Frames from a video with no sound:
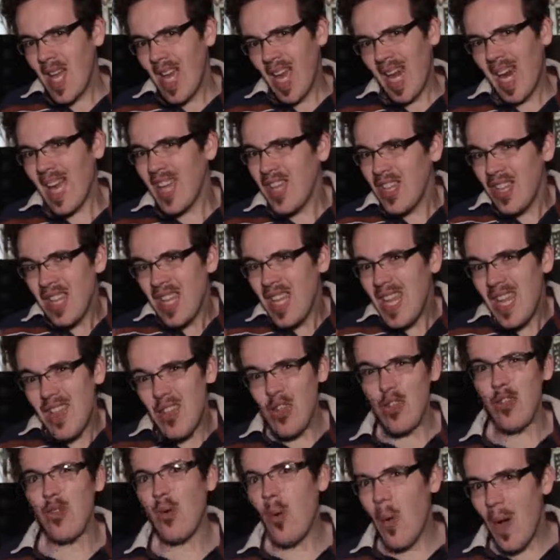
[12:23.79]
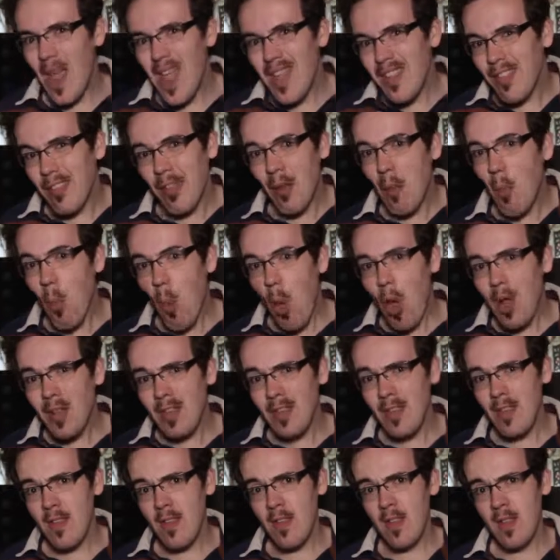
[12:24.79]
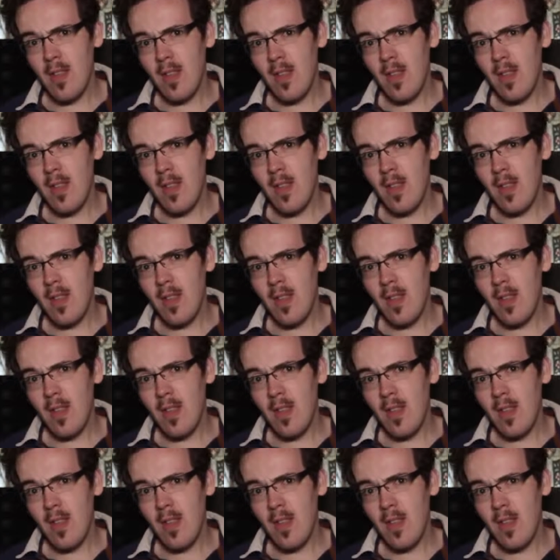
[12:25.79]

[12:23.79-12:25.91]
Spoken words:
And actually enjoy it somewhat?